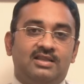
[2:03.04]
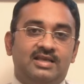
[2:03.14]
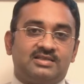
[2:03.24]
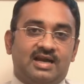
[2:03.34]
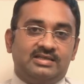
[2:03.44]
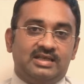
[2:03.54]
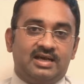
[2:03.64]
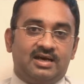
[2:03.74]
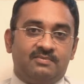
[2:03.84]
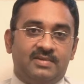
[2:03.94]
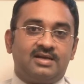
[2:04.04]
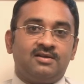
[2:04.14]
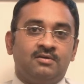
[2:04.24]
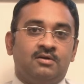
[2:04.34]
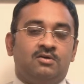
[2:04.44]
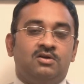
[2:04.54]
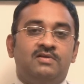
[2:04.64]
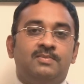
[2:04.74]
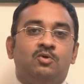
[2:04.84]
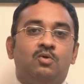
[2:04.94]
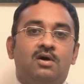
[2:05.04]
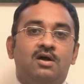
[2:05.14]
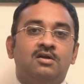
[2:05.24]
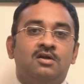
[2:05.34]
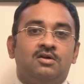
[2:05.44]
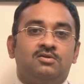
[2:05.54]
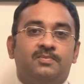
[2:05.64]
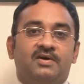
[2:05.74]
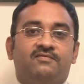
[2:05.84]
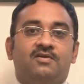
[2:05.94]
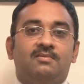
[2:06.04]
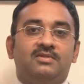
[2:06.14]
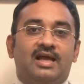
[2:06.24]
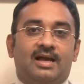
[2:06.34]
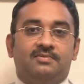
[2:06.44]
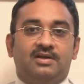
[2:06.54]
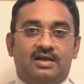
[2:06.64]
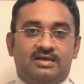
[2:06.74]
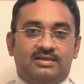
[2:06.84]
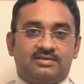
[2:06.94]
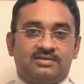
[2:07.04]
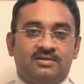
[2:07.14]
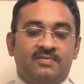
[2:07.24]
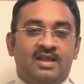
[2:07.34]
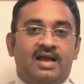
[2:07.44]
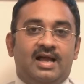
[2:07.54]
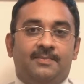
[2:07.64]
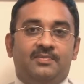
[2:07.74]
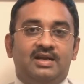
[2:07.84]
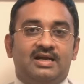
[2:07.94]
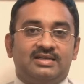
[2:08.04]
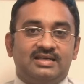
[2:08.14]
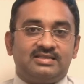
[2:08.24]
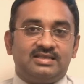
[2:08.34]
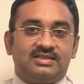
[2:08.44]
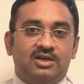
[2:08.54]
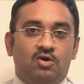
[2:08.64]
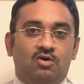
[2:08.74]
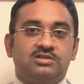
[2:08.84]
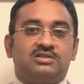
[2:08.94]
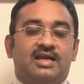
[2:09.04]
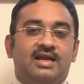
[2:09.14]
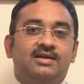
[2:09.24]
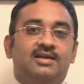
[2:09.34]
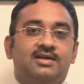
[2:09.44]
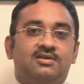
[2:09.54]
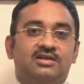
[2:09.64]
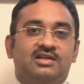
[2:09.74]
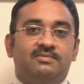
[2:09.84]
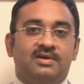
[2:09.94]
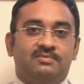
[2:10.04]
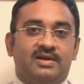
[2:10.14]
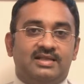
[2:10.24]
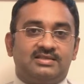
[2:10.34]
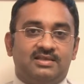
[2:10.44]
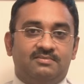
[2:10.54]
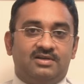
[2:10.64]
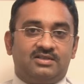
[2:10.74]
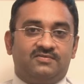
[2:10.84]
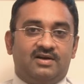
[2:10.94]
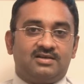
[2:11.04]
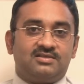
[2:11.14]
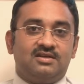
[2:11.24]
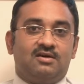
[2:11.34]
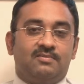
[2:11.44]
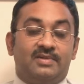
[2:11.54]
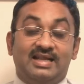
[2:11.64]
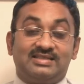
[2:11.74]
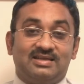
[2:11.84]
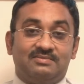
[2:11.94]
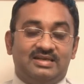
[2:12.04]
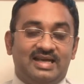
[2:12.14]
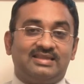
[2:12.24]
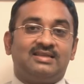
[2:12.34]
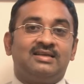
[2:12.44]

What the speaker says: these criteria are met do we move on to perform the apnea test. Apnea test is the gold standard to determine brainstem dysfunction or brainstem death.